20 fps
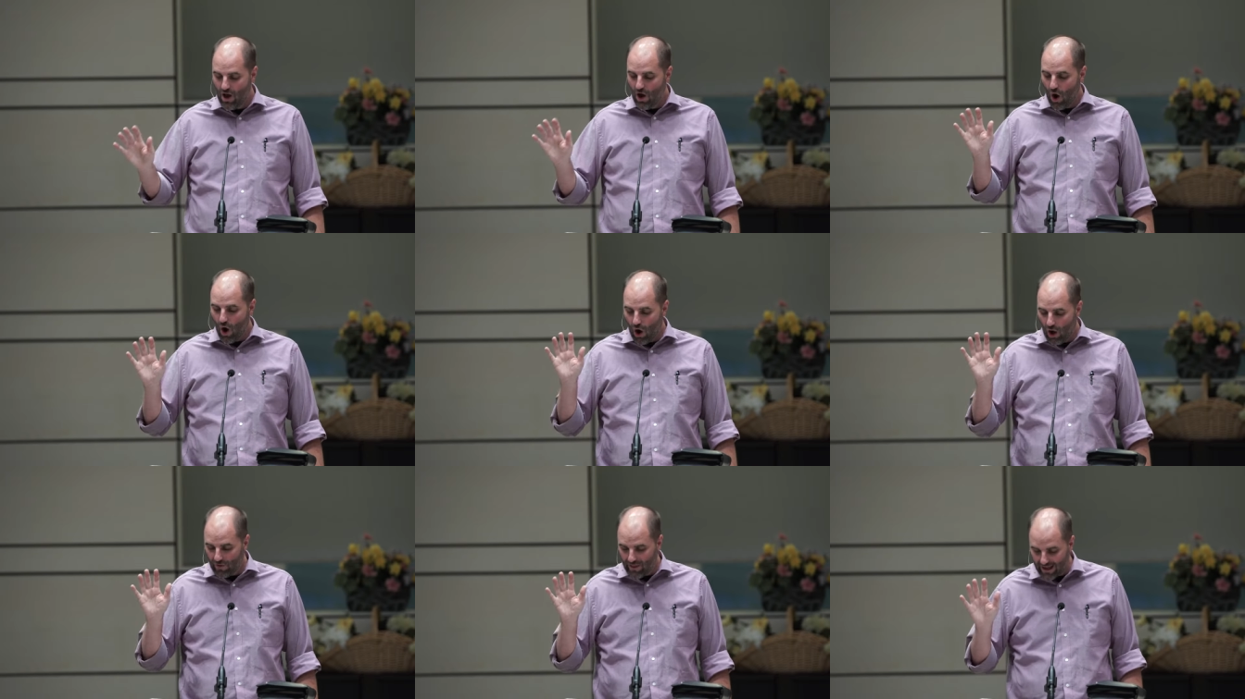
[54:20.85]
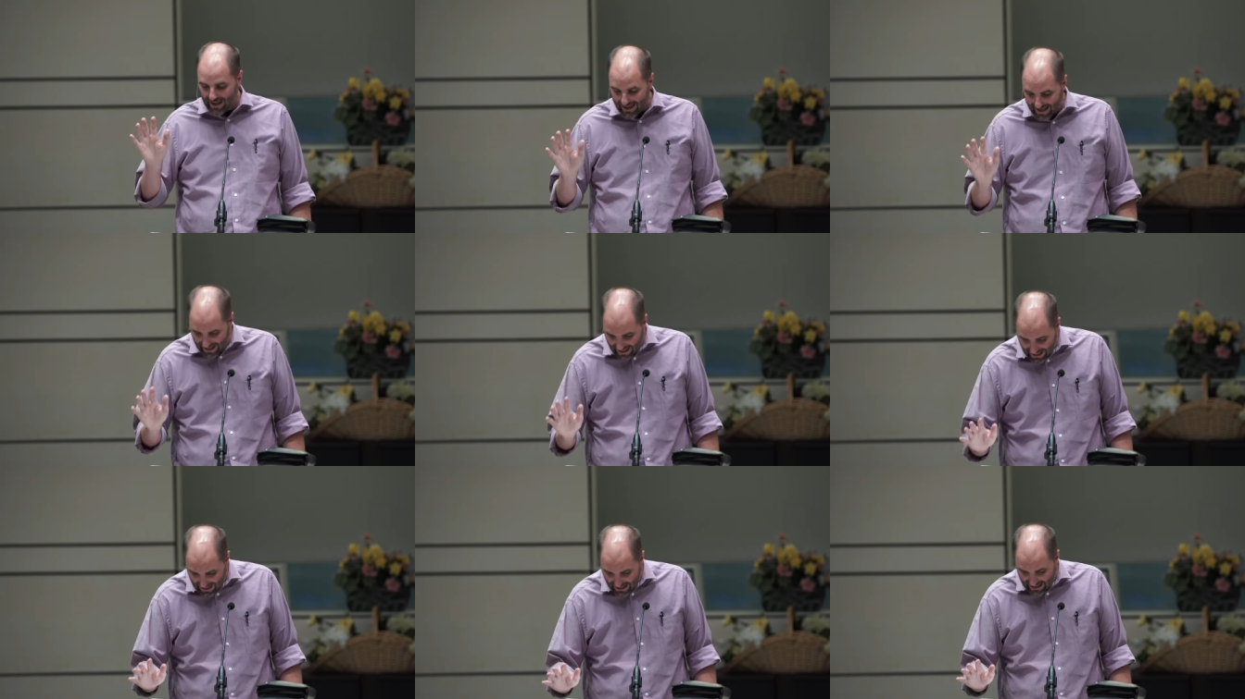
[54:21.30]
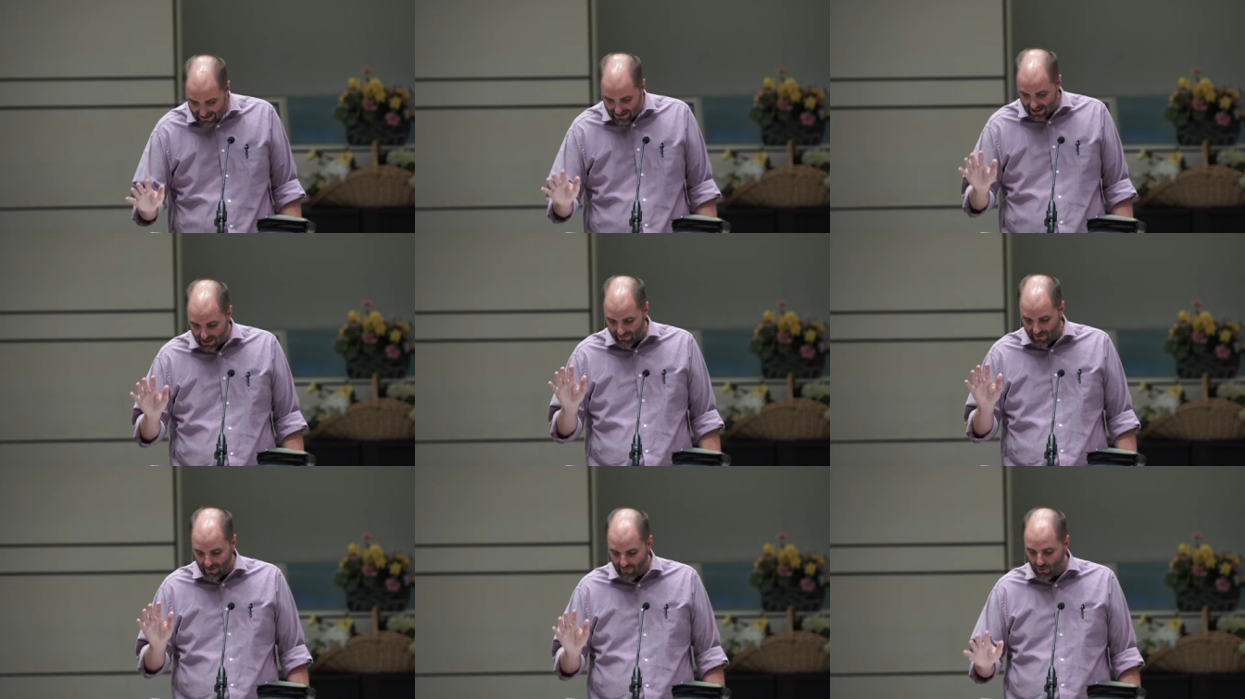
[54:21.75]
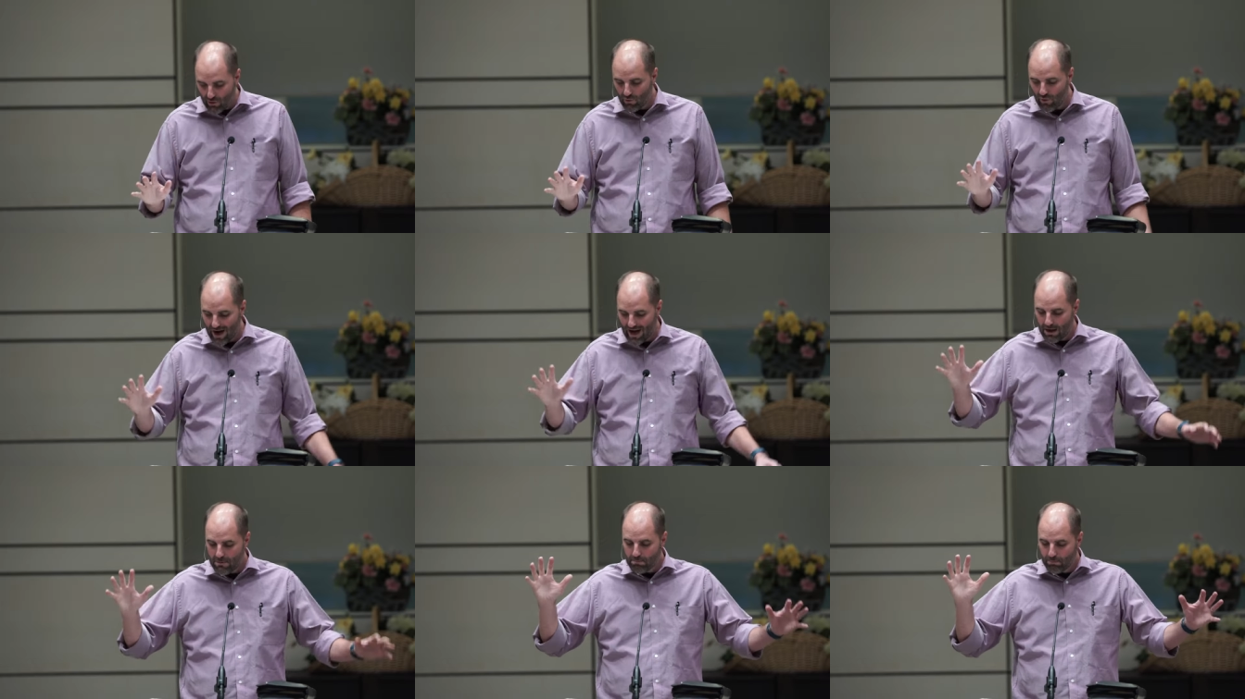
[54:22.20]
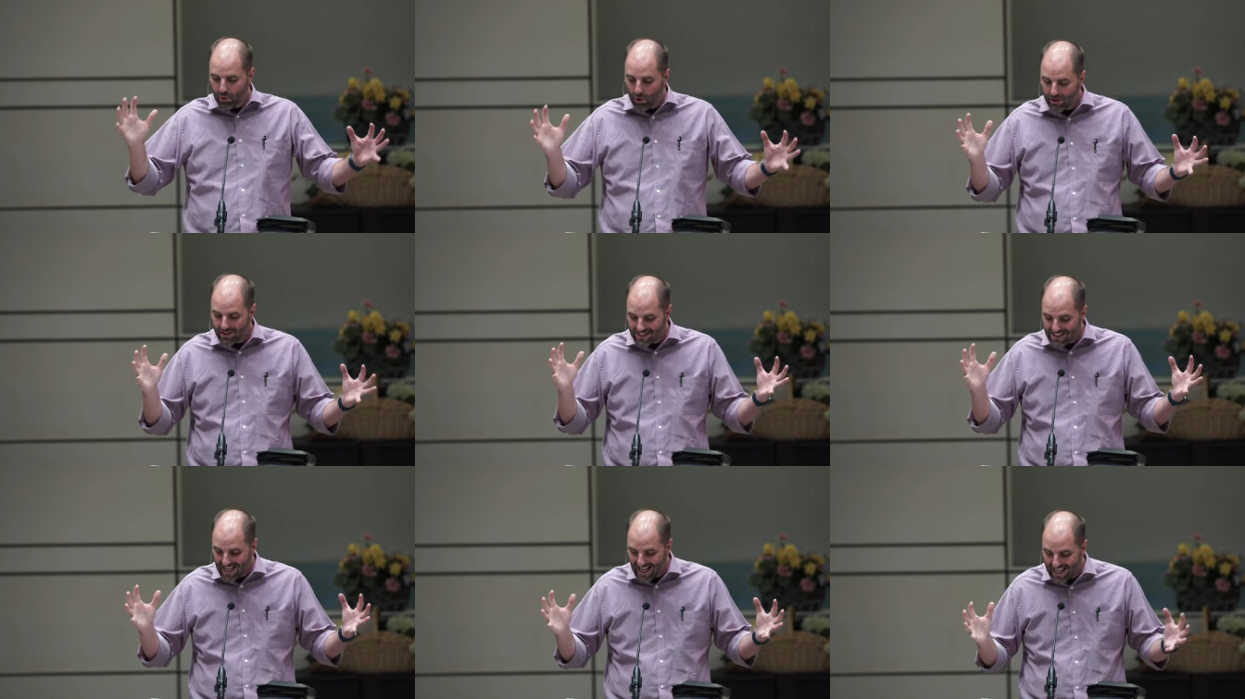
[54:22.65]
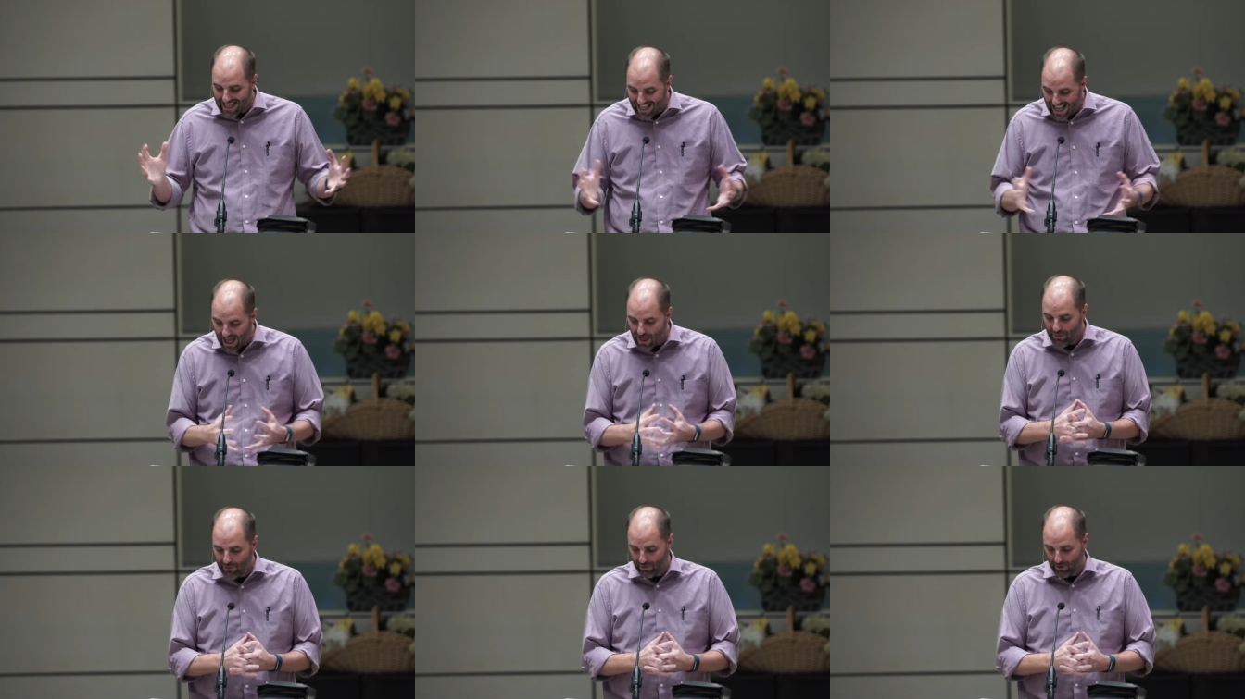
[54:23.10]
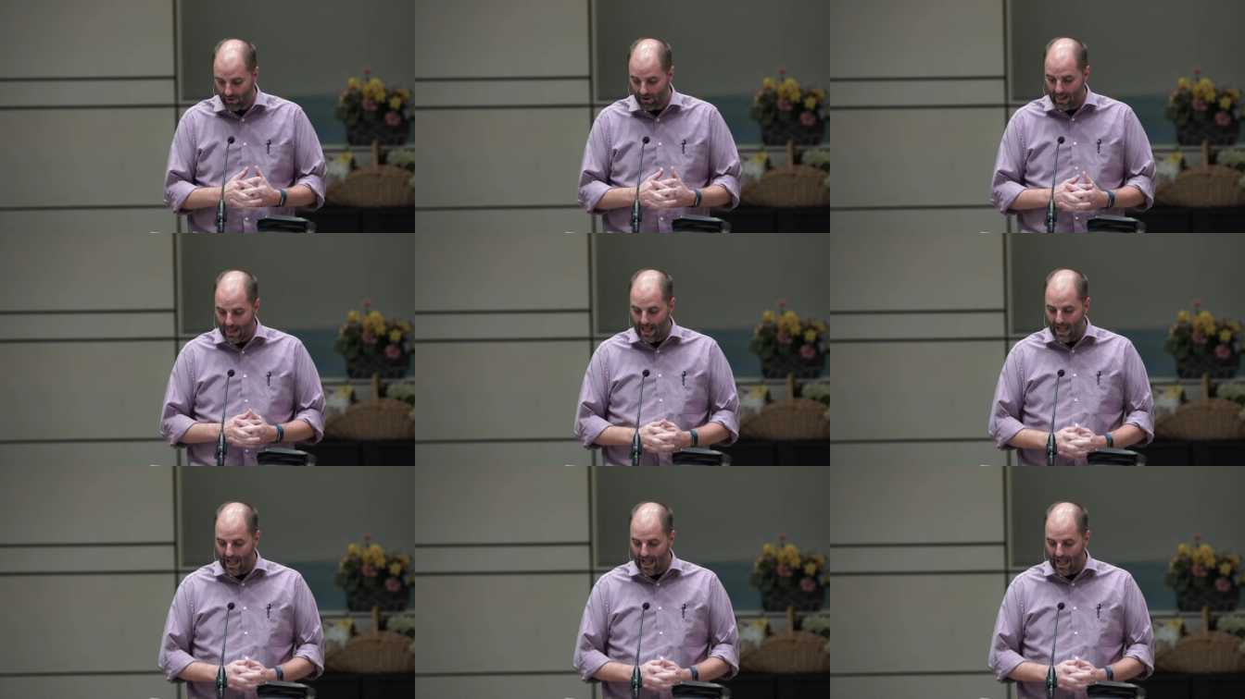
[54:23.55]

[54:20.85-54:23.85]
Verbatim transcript: all the kings that have ever reigned put together